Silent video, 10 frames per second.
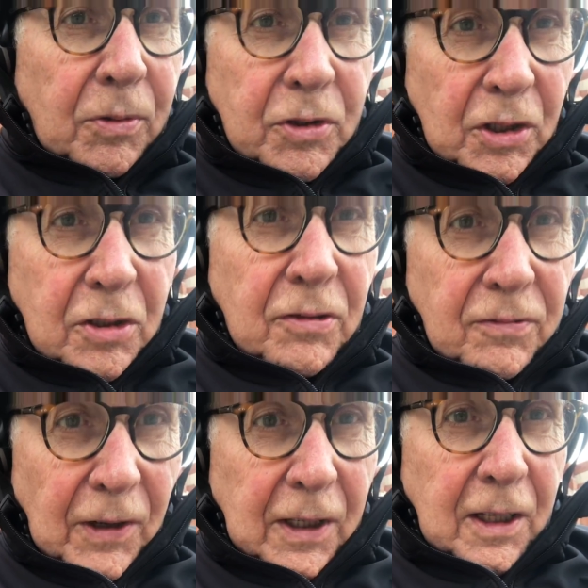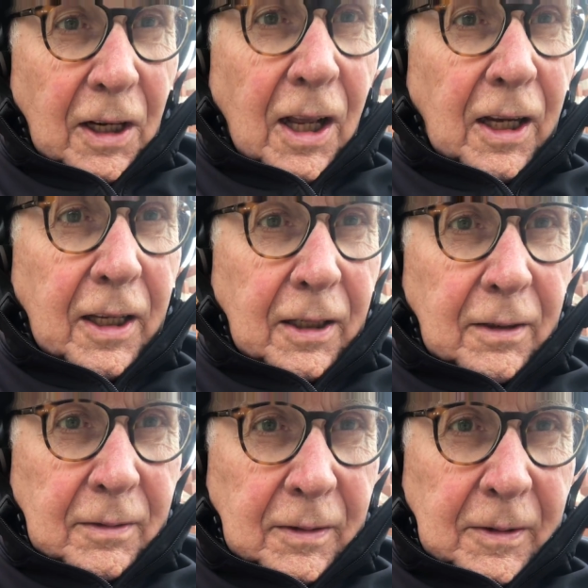was just fucking lucky
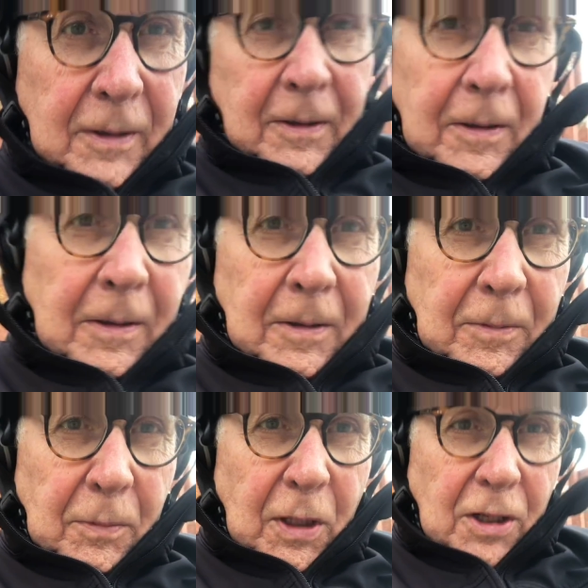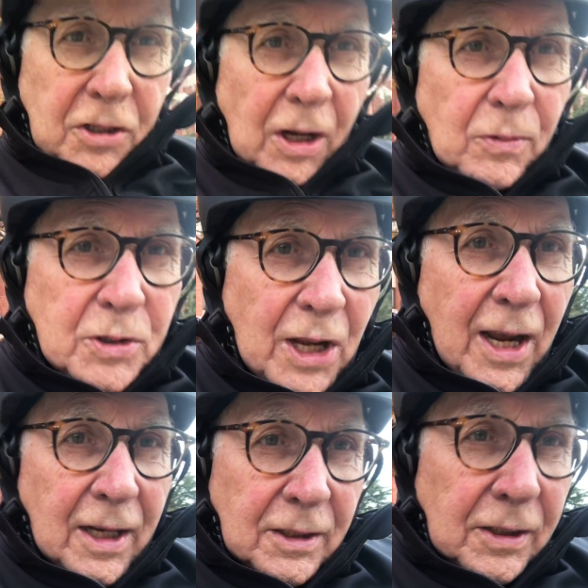because I was
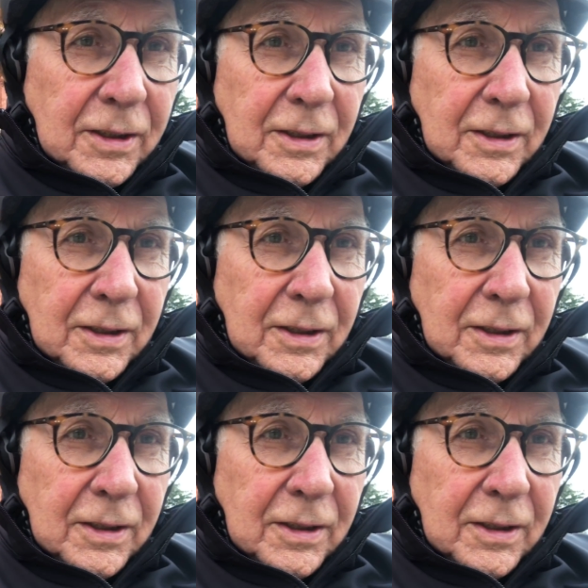out.